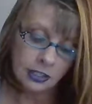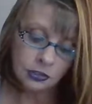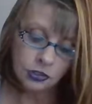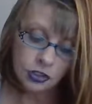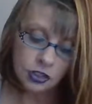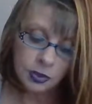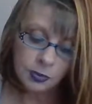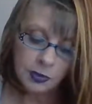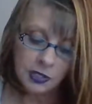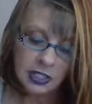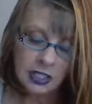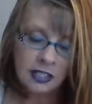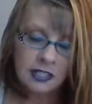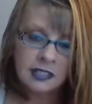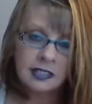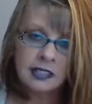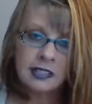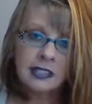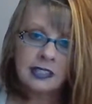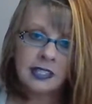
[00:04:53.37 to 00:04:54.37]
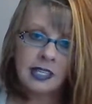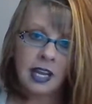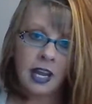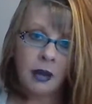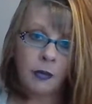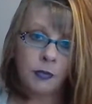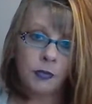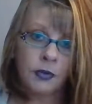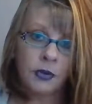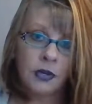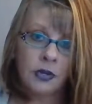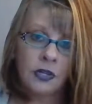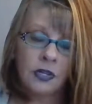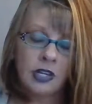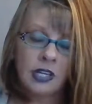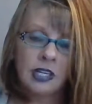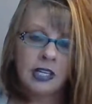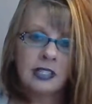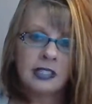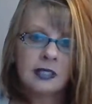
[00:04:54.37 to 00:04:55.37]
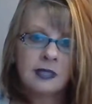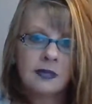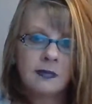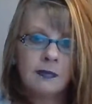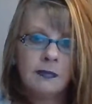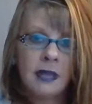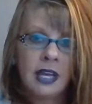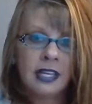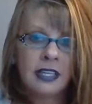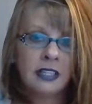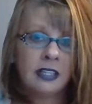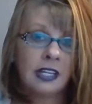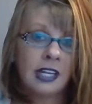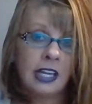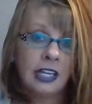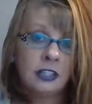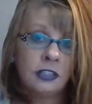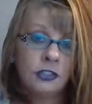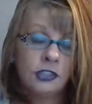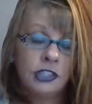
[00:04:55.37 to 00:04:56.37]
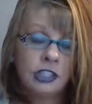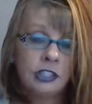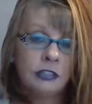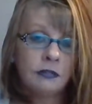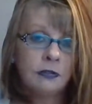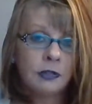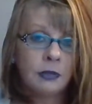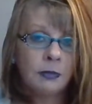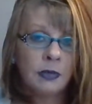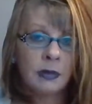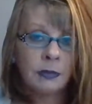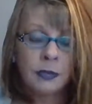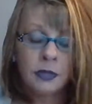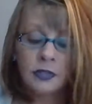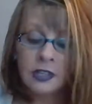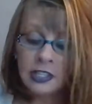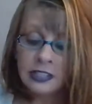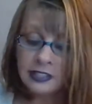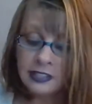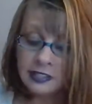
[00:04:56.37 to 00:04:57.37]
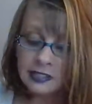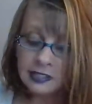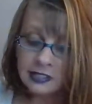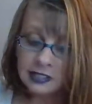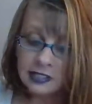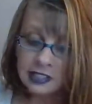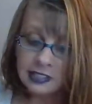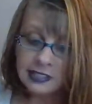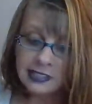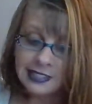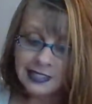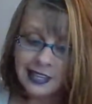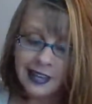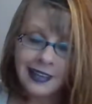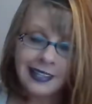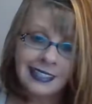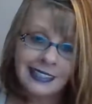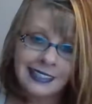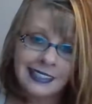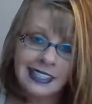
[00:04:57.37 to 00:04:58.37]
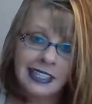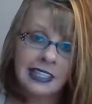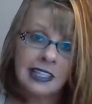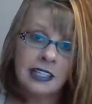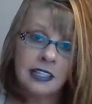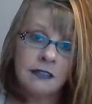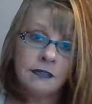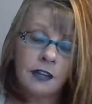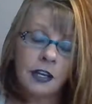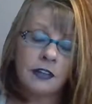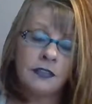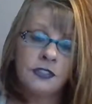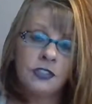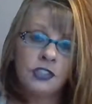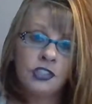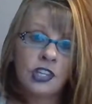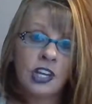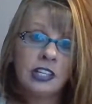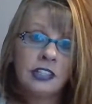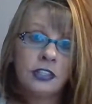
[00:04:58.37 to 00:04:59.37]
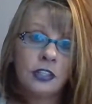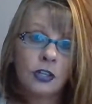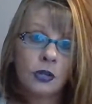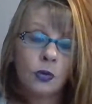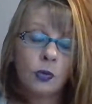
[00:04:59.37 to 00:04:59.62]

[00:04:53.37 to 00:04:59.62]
just because it's an emperor and it's male energy, remember that this is not indicative of gender.